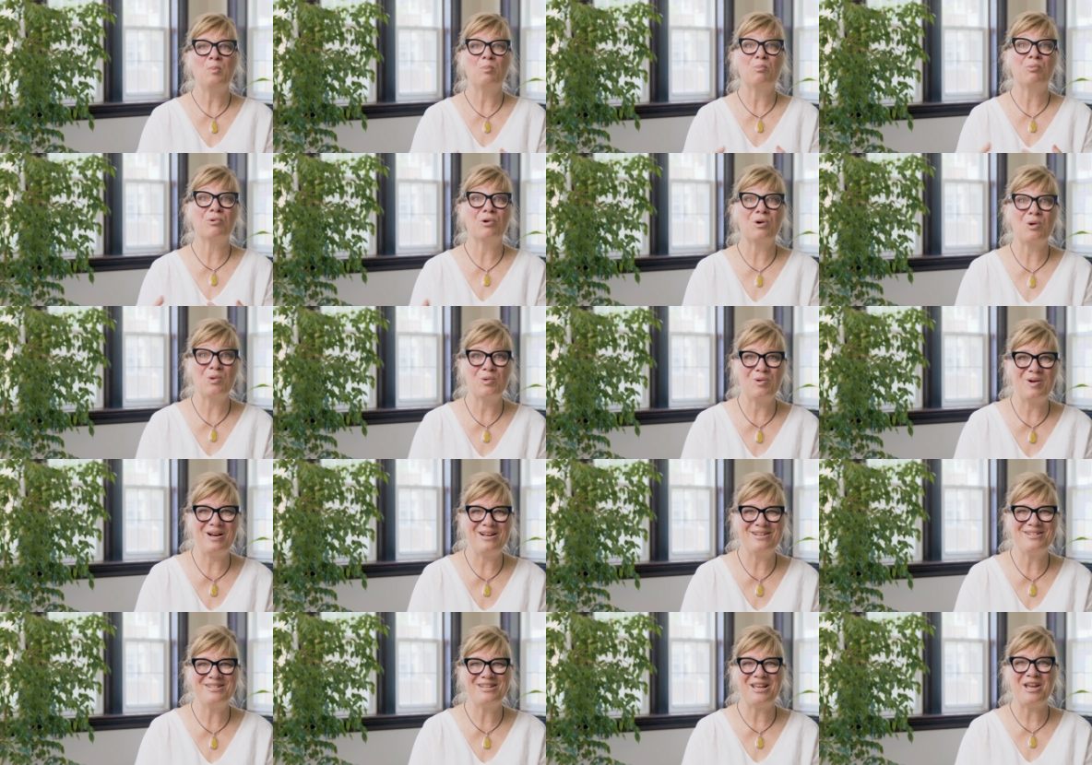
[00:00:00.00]

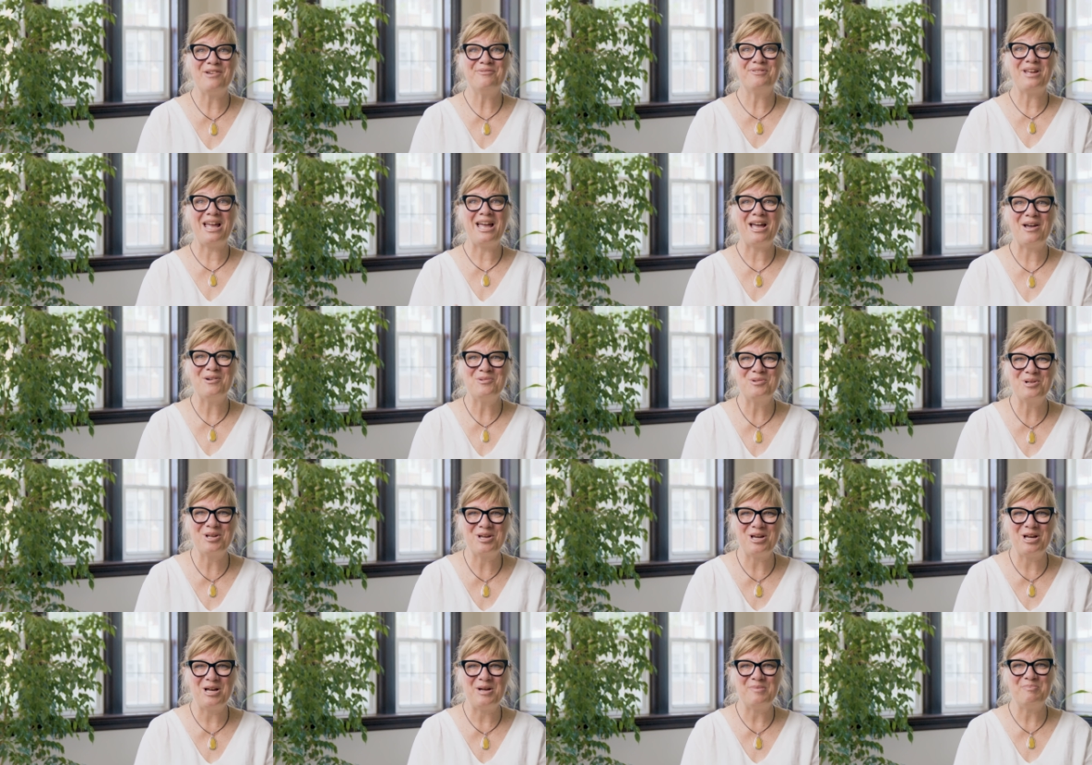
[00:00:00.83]
progress, of
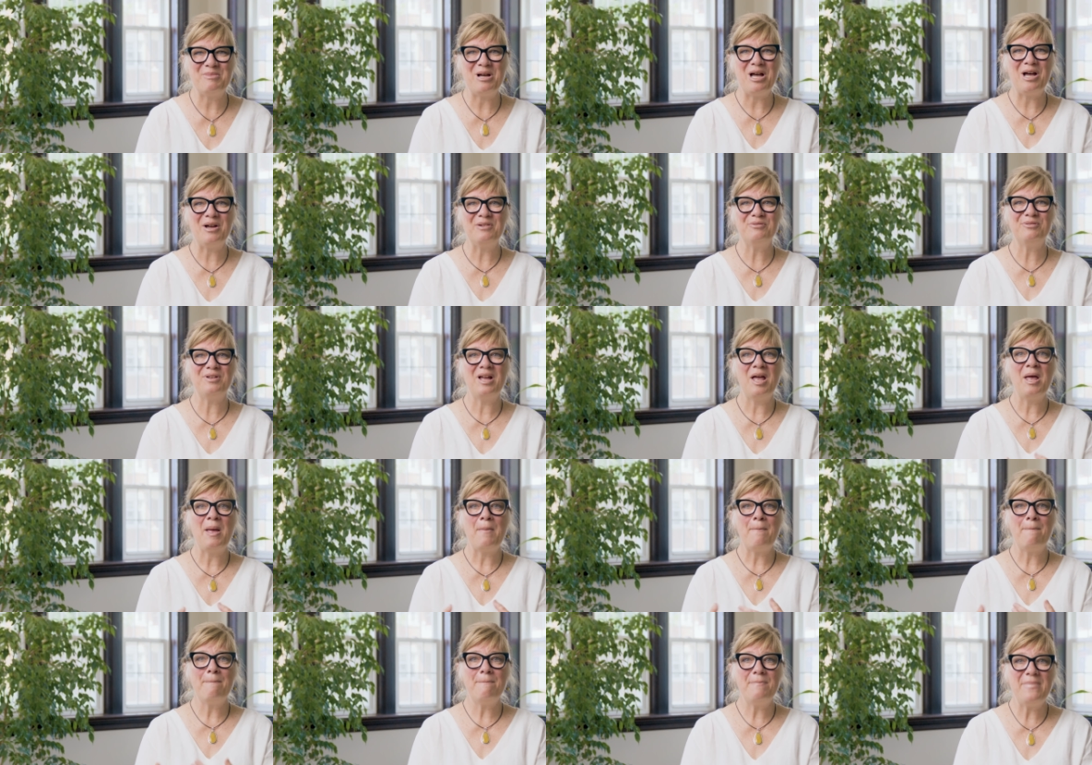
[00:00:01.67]
outcome,
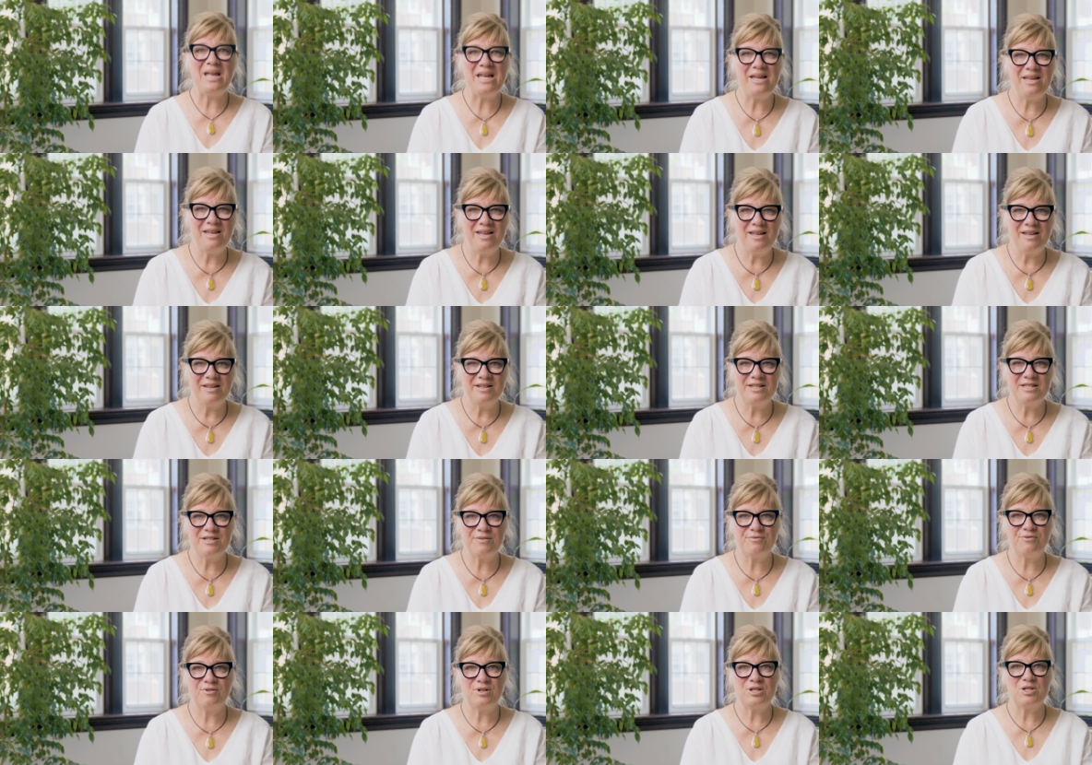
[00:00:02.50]
of making a
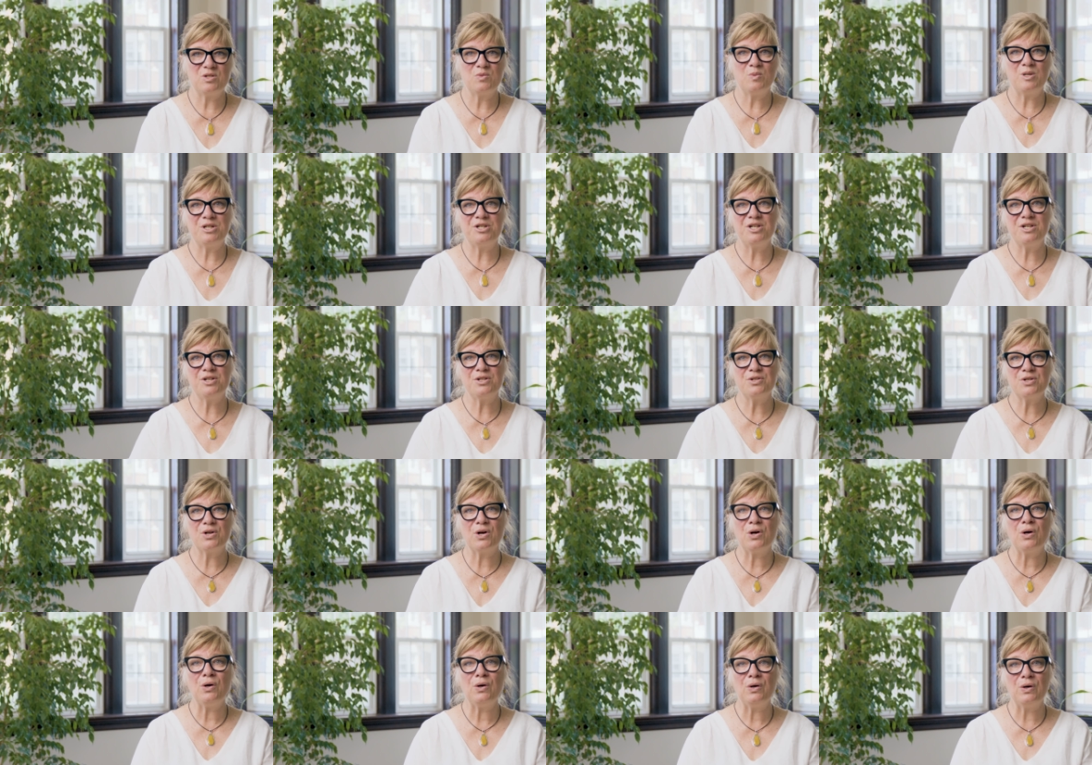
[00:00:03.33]
difference, which in
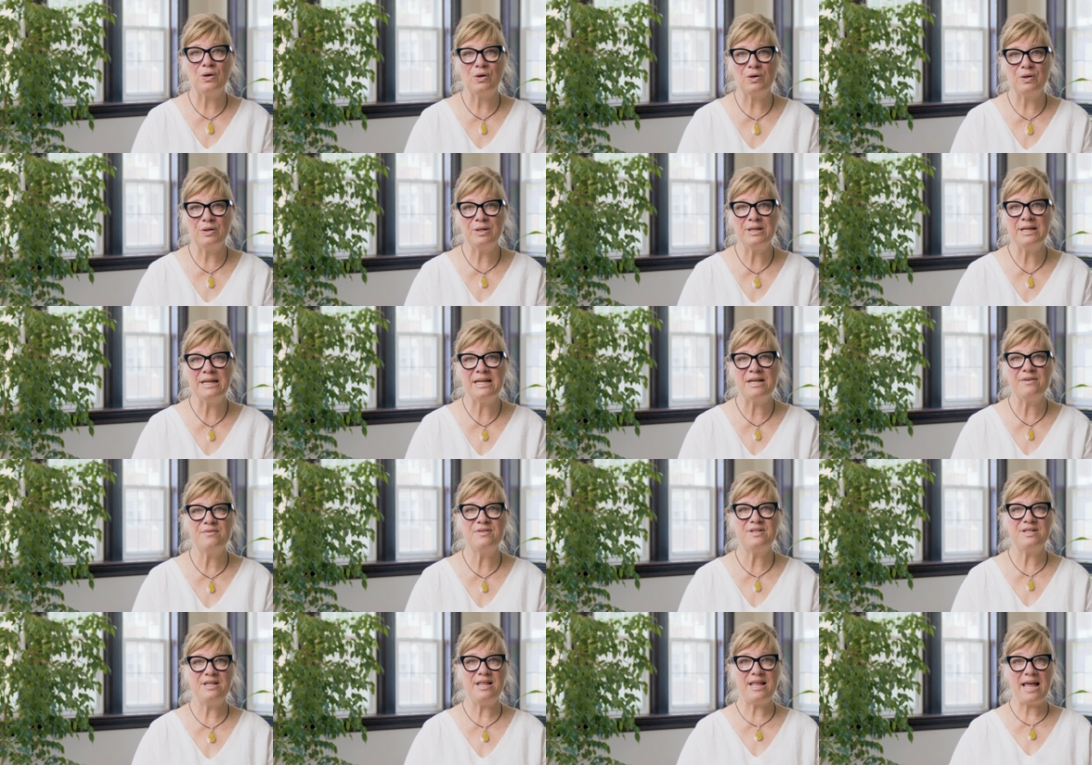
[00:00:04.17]
turn
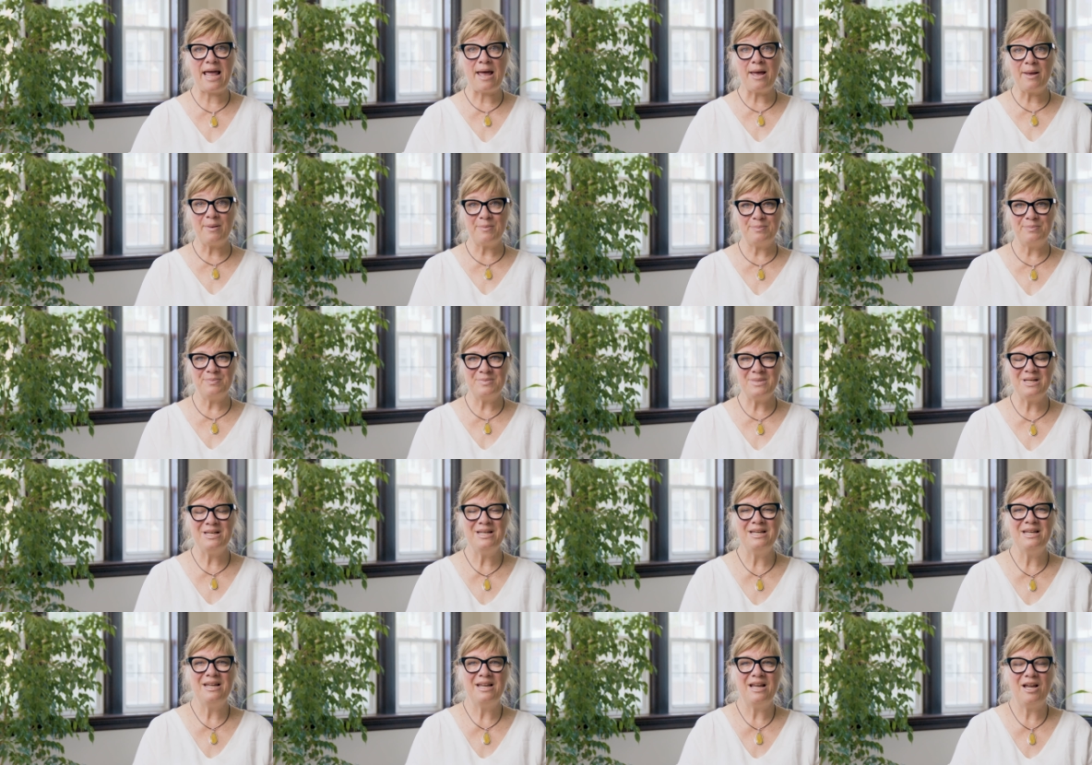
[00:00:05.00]
gives them
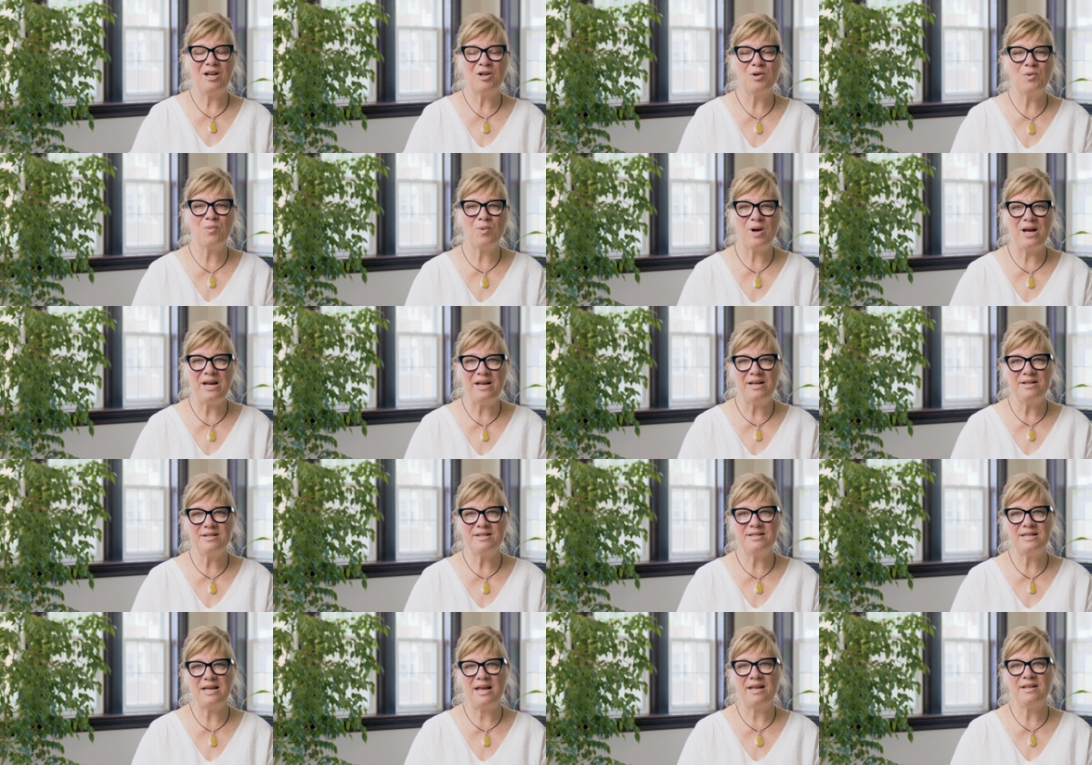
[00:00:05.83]
a great
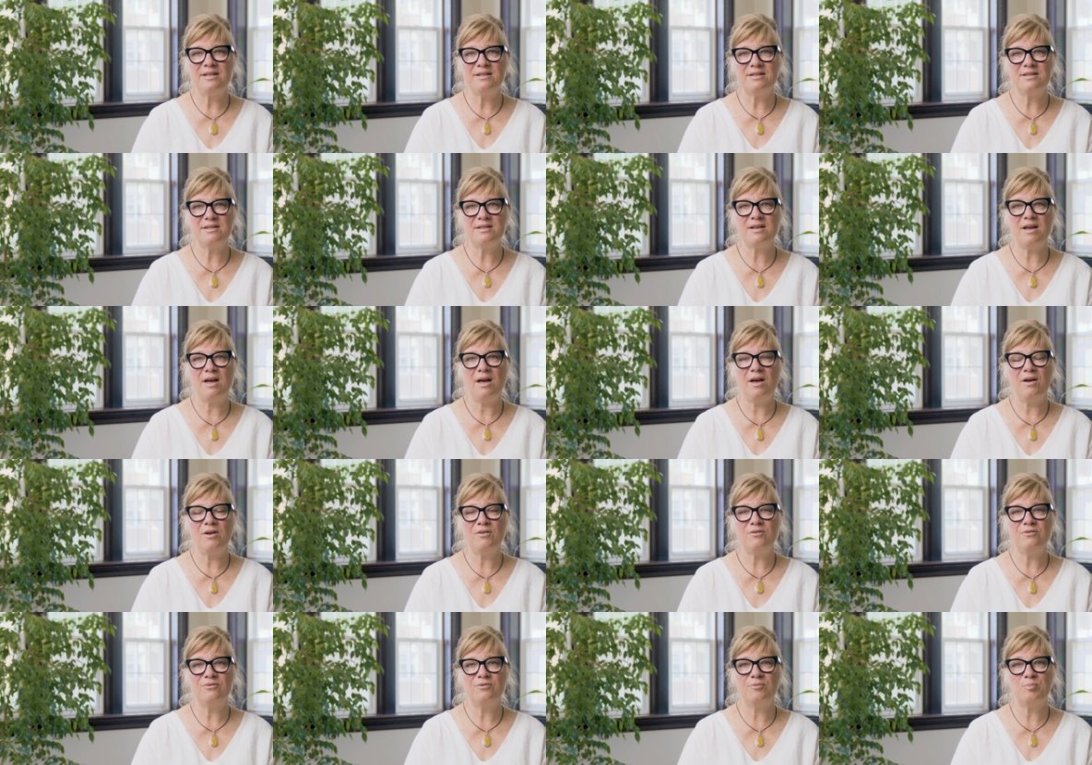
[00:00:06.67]
sense
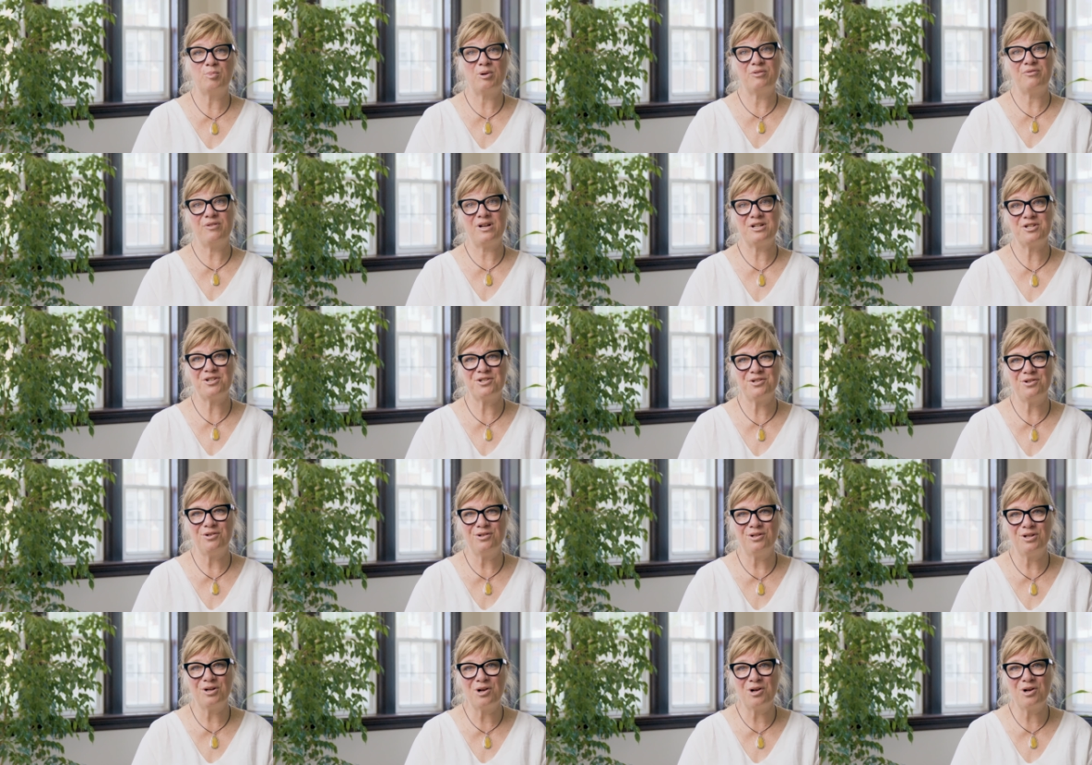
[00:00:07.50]
of professional